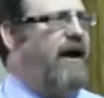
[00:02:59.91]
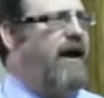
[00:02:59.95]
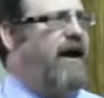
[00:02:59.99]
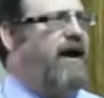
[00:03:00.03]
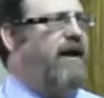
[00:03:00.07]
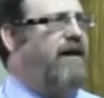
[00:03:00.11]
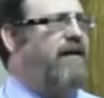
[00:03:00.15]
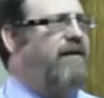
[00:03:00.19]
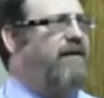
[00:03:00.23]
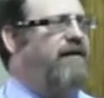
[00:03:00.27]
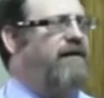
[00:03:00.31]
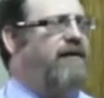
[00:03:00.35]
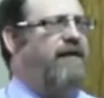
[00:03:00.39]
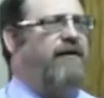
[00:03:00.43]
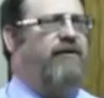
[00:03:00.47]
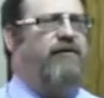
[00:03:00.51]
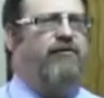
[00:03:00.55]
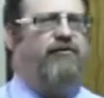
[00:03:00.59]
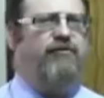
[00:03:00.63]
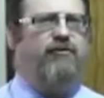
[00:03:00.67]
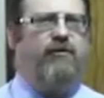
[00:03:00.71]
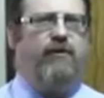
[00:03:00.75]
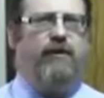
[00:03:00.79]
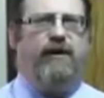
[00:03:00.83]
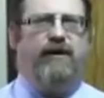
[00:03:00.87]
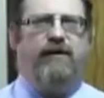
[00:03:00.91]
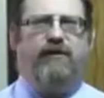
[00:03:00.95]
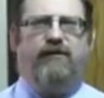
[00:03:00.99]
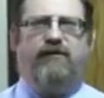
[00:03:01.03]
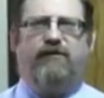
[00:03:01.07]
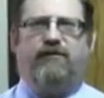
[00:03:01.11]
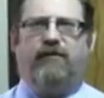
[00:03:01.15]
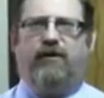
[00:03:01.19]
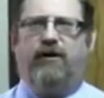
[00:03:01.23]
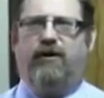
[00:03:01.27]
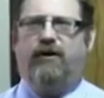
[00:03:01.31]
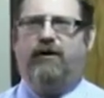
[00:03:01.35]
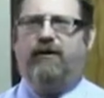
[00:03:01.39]
And in doing
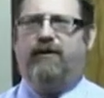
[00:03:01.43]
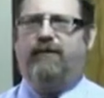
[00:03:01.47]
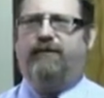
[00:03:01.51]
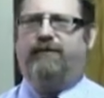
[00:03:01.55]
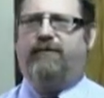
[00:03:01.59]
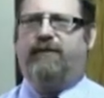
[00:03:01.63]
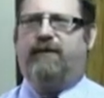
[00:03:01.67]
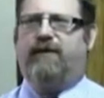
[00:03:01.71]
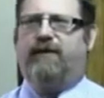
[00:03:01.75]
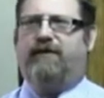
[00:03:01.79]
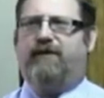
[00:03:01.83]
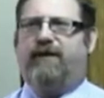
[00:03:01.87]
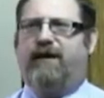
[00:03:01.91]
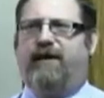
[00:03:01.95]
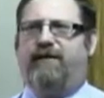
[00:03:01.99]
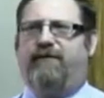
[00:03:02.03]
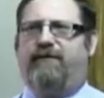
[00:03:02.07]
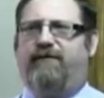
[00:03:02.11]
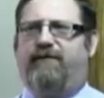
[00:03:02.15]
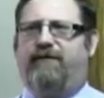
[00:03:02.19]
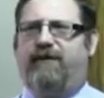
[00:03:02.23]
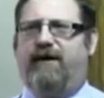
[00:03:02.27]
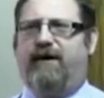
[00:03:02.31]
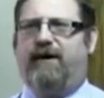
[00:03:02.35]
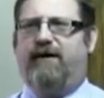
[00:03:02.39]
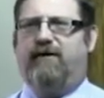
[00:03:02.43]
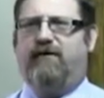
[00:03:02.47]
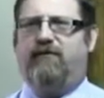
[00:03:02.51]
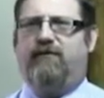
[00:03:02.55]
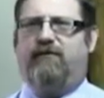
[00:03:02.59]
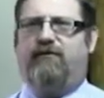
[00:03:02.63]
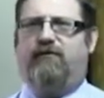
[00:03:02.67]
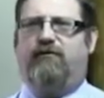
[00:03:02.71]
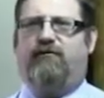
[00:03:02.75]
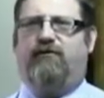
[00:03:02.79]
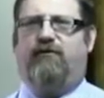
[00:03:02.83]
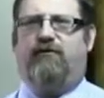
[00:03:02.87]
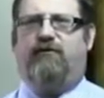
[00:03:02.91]
so, they
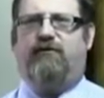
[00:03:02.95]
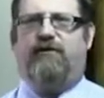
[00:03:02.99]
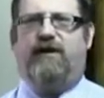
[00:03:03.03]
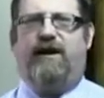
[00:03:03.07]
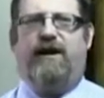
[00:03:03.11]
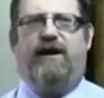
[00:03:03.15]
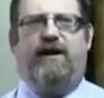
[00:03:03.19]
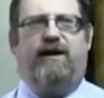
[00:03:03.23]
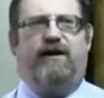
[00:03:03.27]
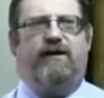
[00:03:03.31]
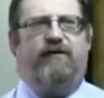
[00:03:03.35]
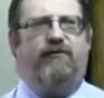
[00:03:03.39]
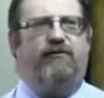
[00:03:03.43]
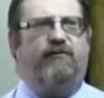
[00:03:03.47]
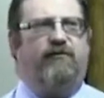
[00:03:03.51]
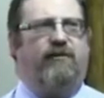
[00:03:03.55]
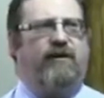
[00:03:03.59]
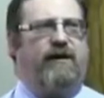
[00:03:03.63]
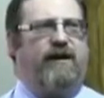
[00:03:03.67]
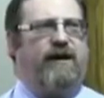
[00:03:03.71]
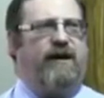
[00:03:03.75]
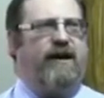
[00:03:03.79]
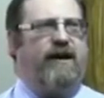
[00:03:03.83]
failed to take into